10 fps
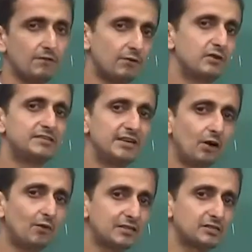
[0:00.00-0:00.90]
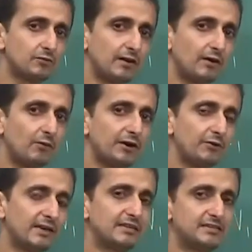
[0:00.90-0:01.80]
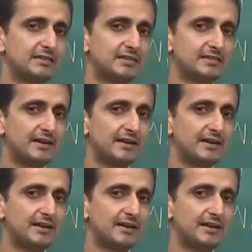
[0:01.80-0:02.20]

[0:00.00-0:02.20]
For 0 1 square, what you can see is